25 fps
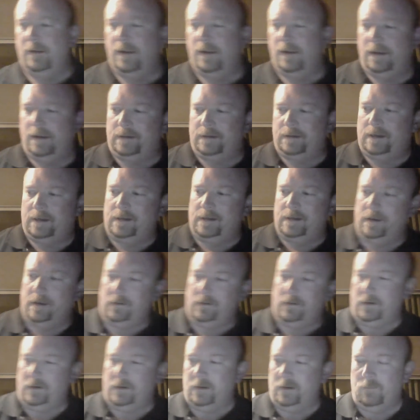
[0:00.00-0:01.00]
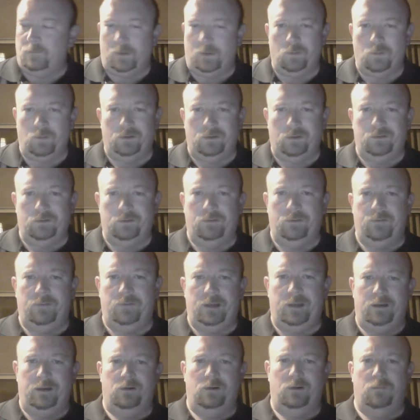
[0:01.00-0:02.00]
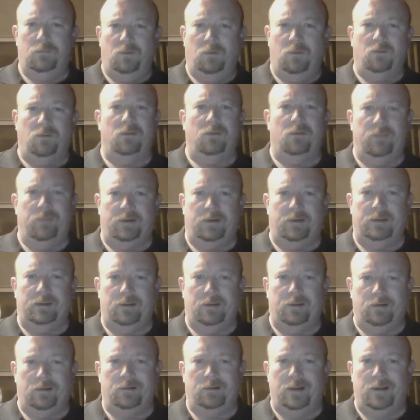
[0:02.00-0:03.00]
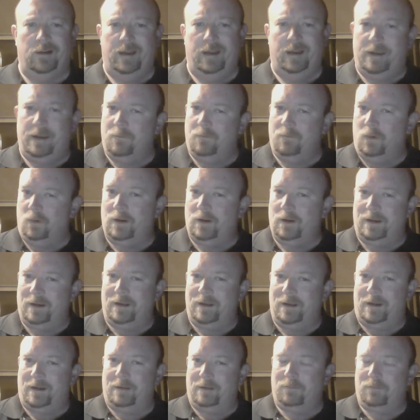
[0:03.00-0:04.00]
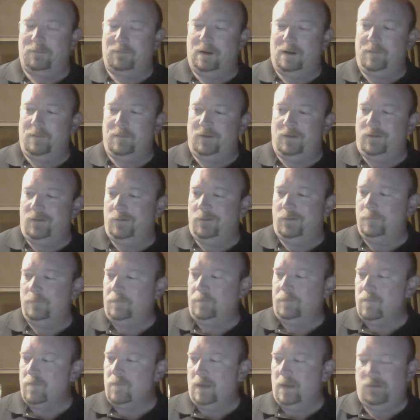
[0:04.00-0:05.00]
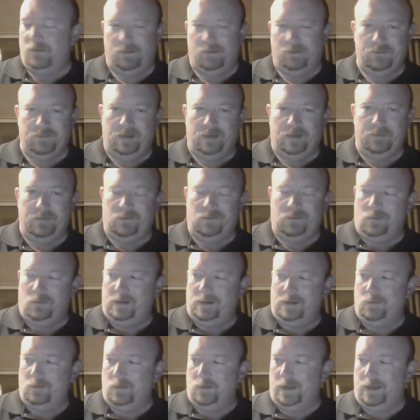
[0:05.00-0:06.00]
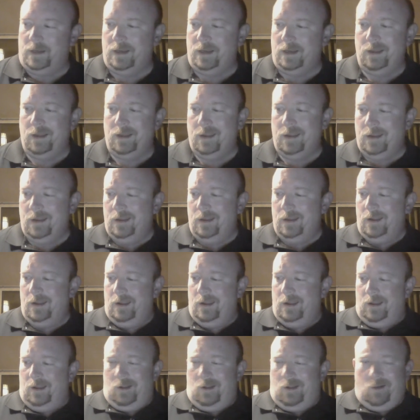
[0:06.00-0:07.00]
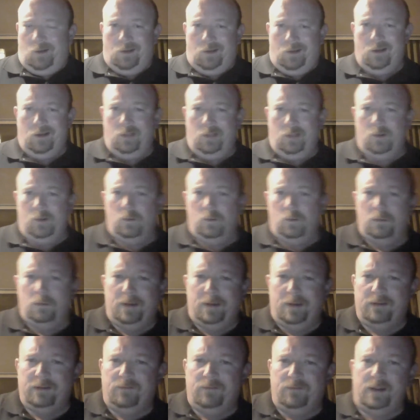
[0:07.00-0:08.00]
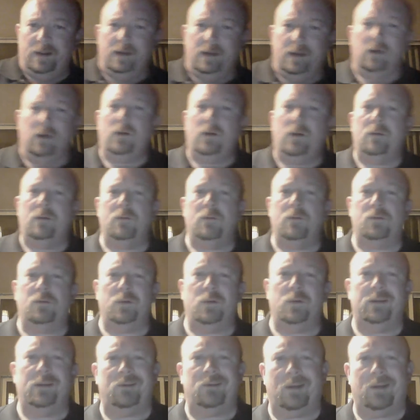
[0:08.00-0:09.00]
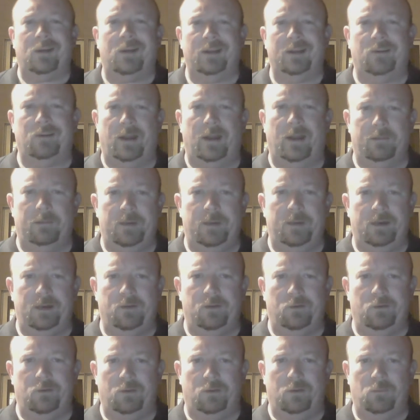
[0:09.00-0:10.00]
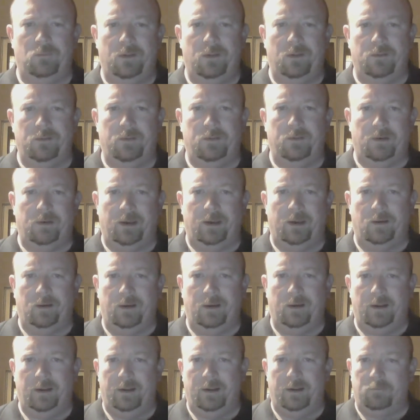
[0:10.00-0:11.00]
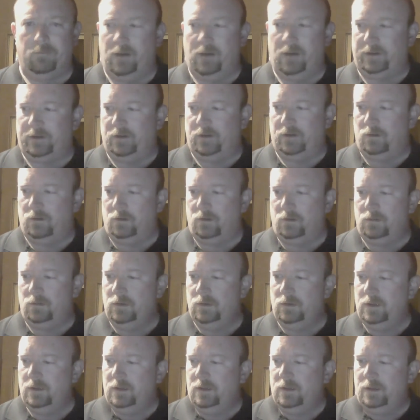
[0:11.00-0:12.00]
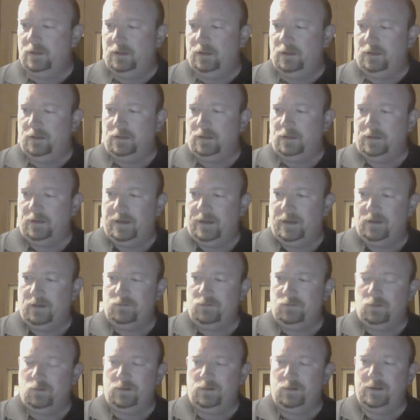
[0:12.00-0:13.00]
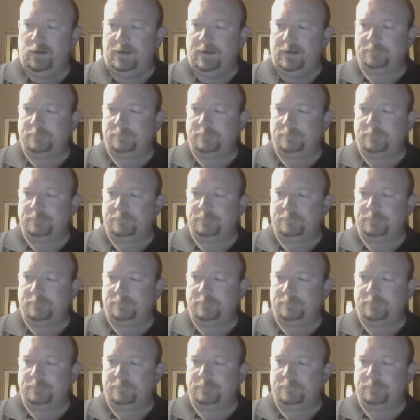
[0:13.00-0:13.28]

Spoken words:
and get an idea, and we will do a video before very long. I am working on it, I promise you. Sometime in 2020, there will be a video in which we discuss IBUs and whether they're practical count or not.